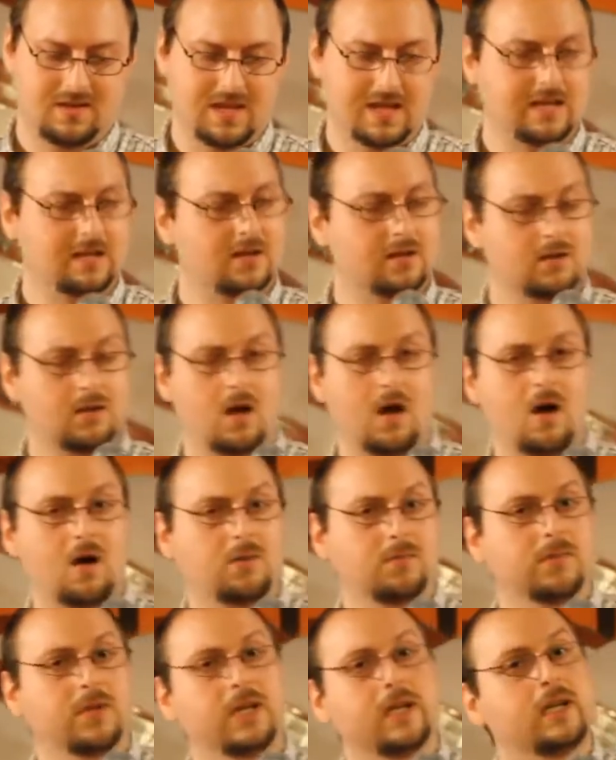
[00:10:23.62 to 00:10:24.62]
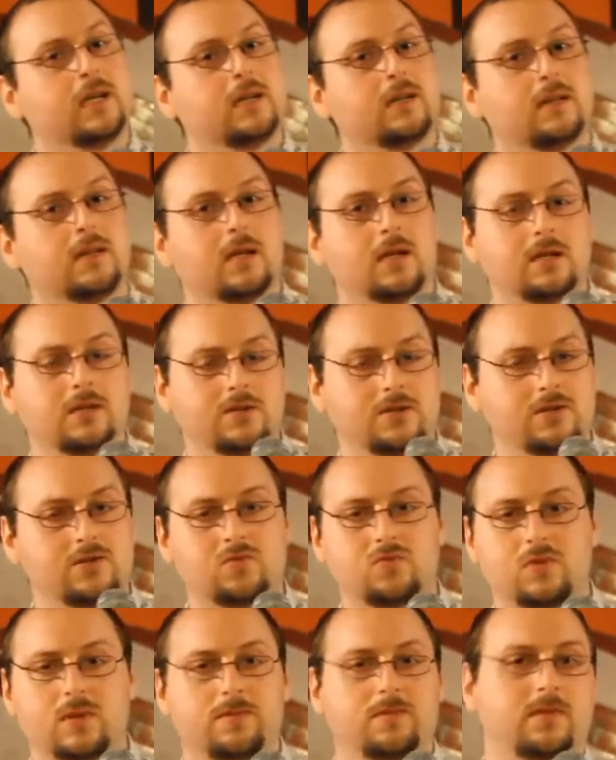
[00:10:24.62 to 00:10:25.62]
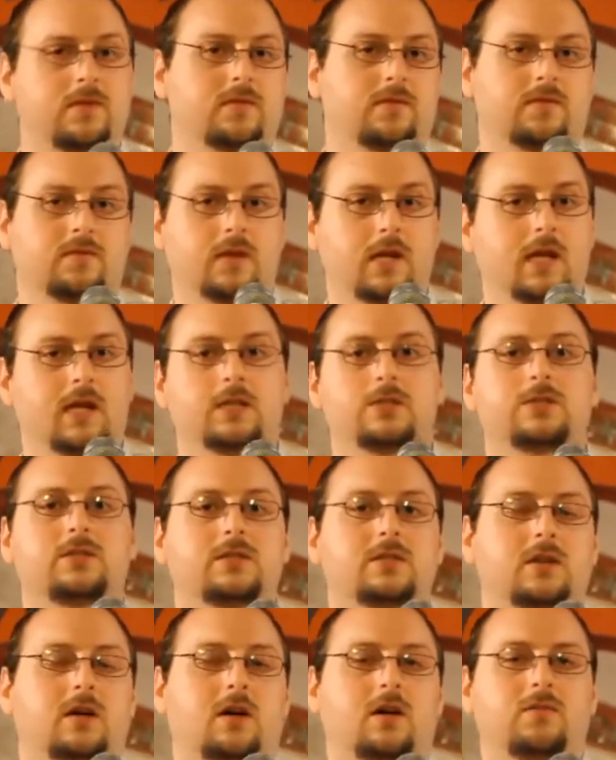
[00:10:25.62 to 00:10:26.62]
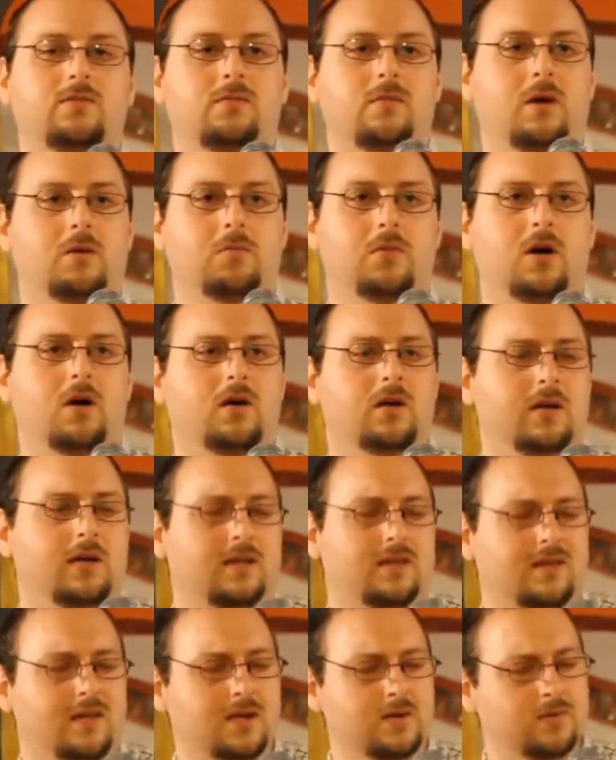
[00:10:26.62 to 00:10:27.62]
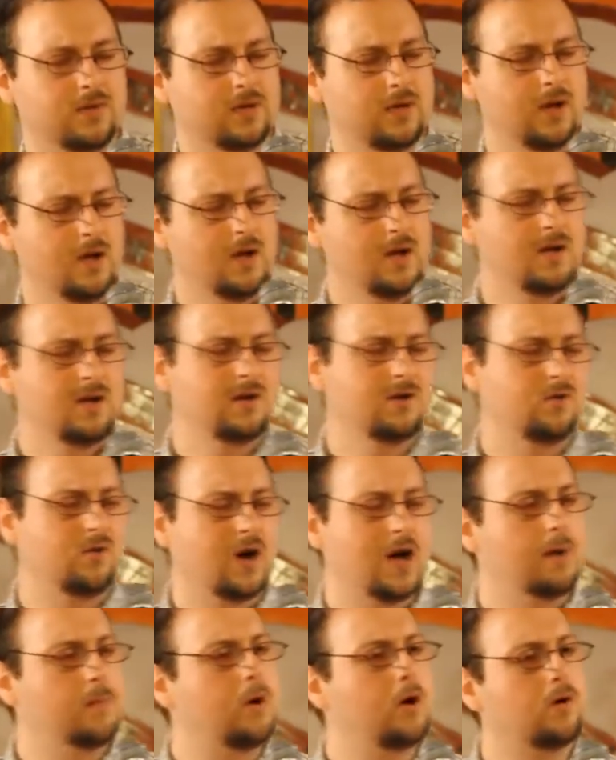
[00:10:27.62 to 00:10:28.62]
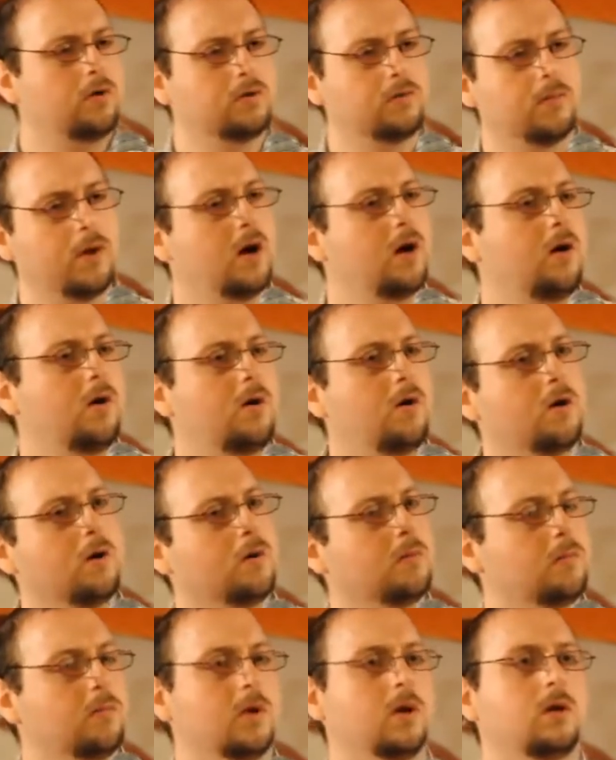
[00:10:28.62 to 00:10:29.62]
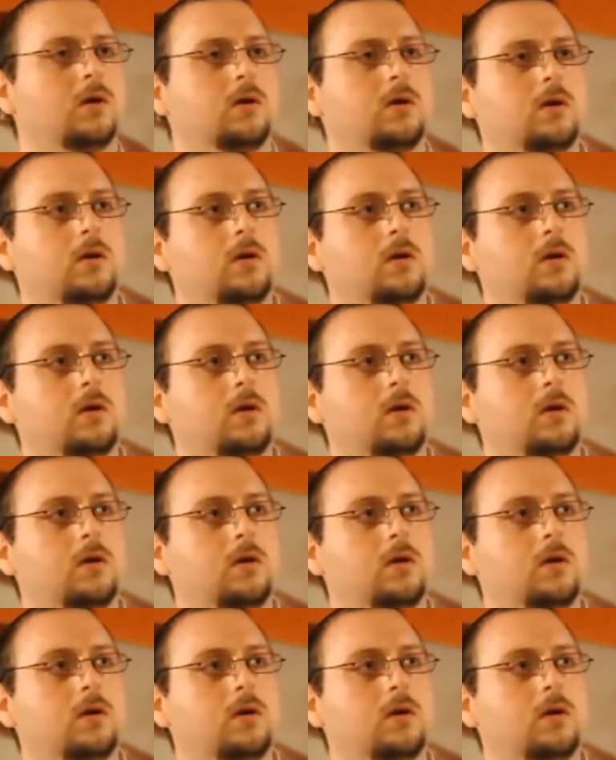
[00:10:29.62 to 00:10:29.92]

They'd claw me and they'd just rip the flesh off my body and they would grab hold of my arm.